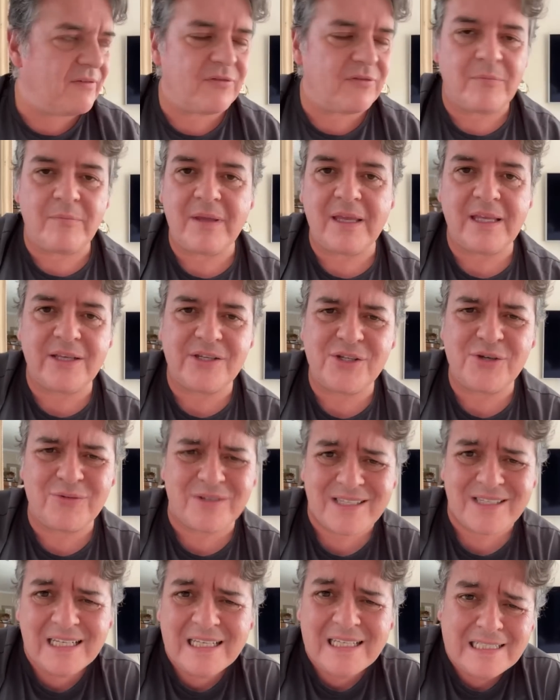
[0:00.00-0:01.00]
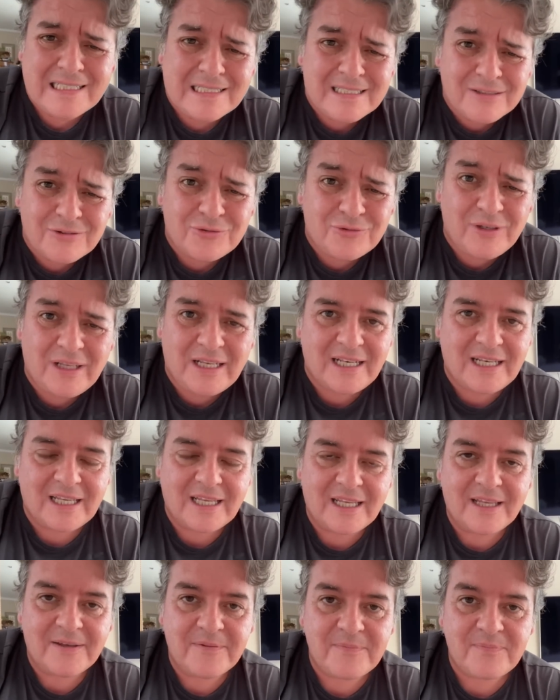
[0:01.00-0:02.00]
from me. She was
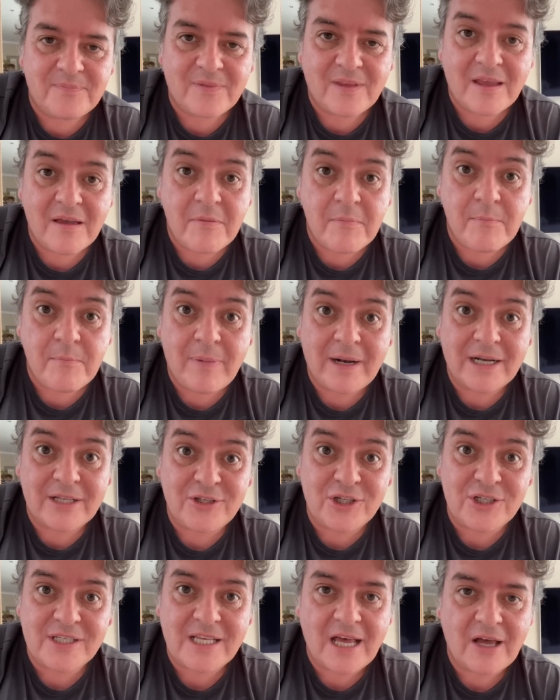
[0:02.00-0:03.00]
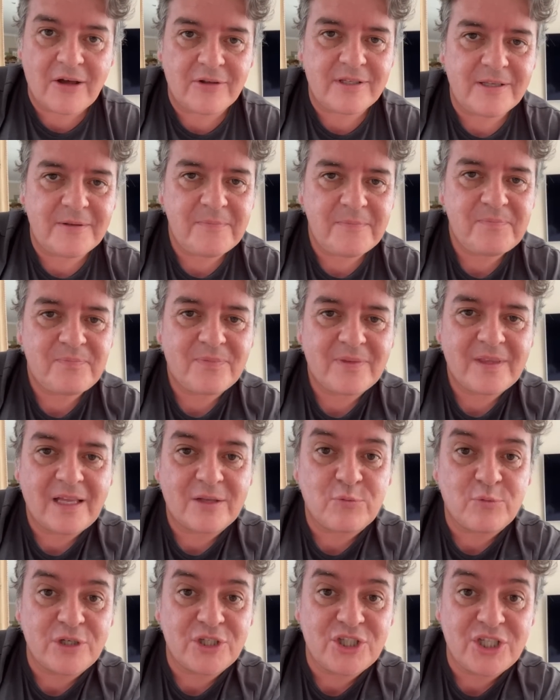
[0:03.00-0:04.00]
really. But it turns out that
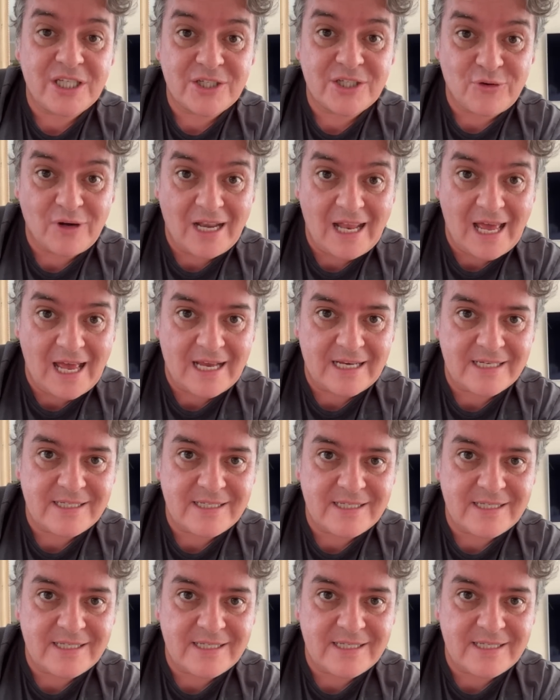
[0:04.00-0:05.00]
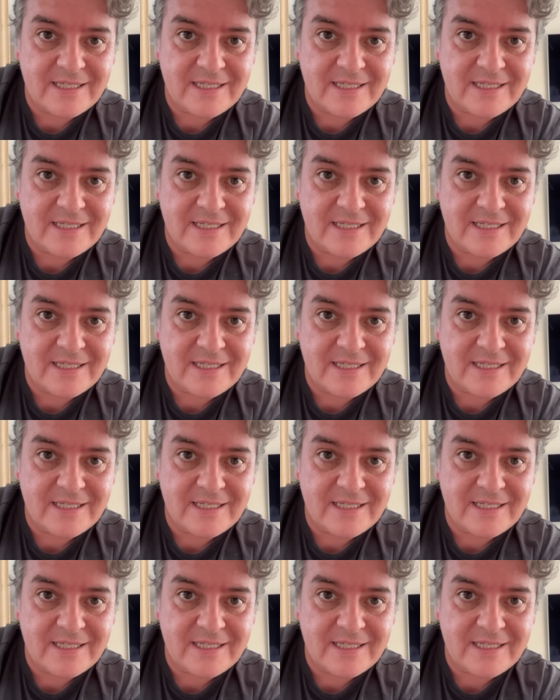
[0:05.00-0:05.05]
when she's relaxed,